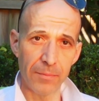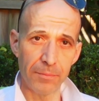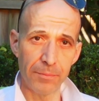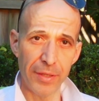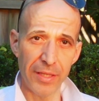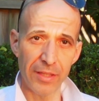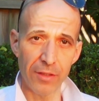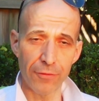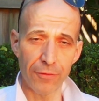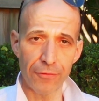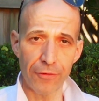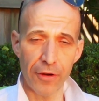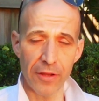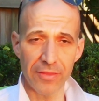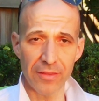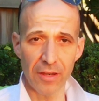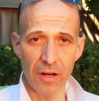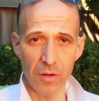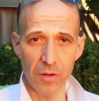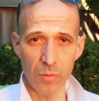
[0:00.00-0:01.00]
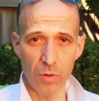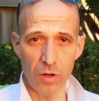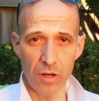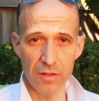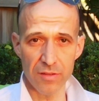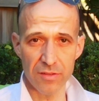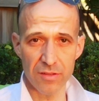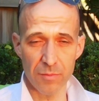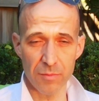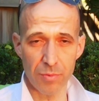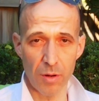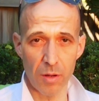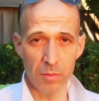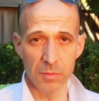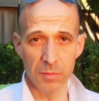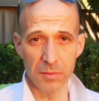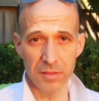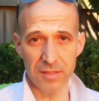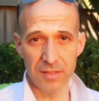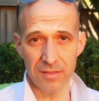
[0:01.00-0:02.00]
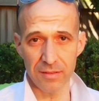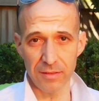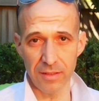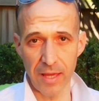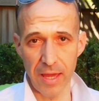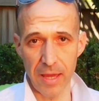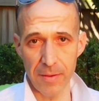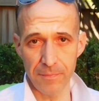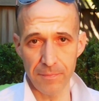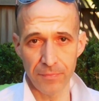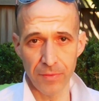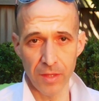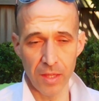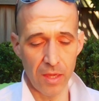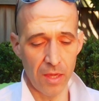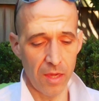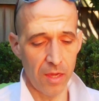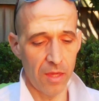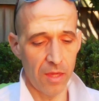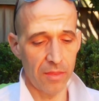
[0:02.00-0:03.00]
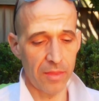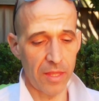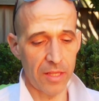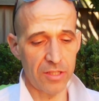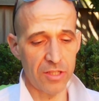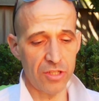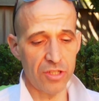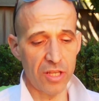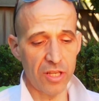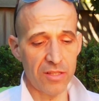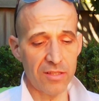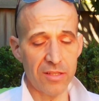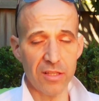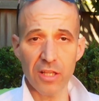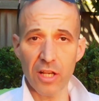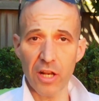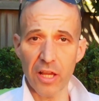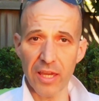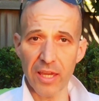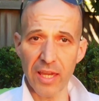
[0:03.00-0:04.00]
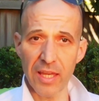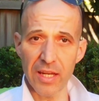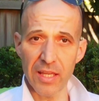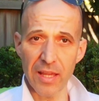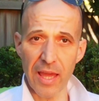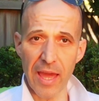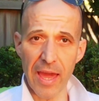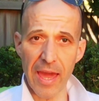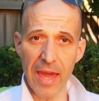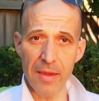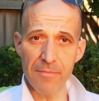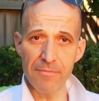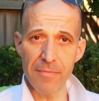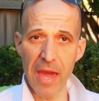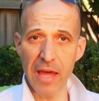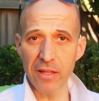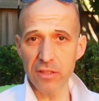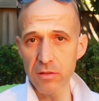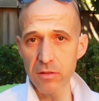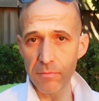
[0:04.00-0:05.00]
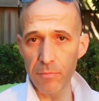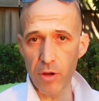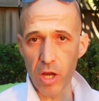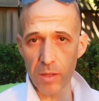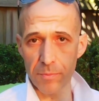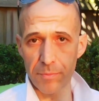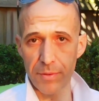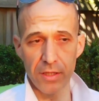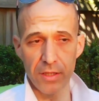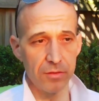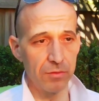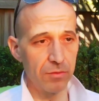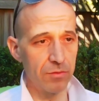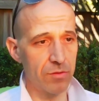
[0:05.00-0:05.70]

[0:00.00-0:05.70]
being the Fred that I was and probably still am, they suggested that I get a mountain bike pedal.